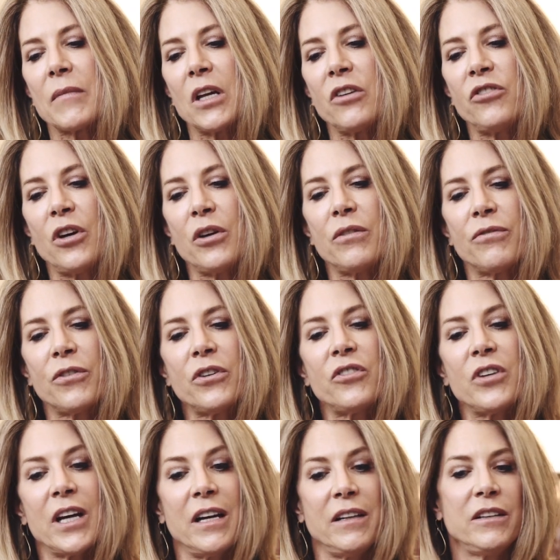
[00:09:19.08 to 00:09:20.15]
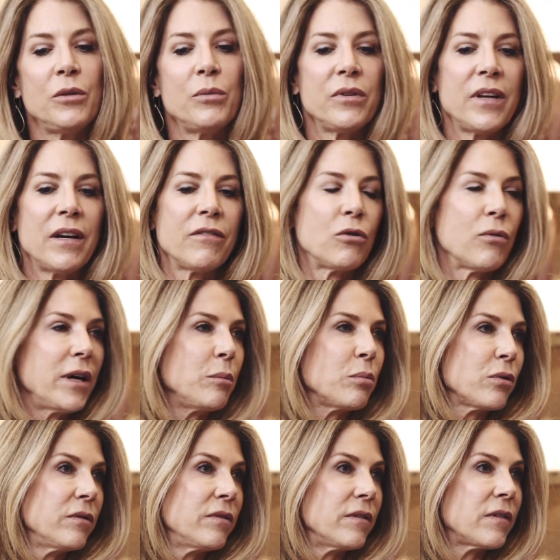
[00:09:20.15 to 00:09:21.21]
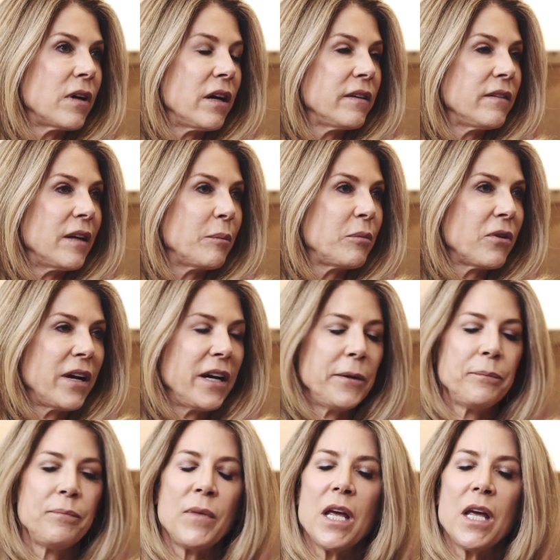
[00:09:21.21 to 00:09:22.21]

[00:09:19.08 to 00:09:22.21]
So the first thing I did was have great proof of concept, right?